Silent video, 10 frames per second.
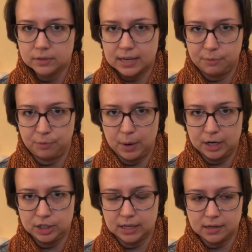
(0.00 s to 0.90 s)
type of
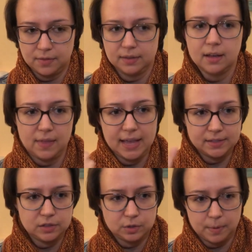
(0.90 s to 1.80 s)
project on the Hey
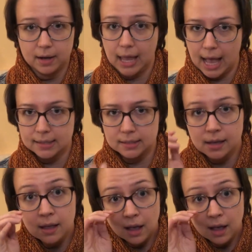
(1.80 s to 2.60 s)
Sister podcast,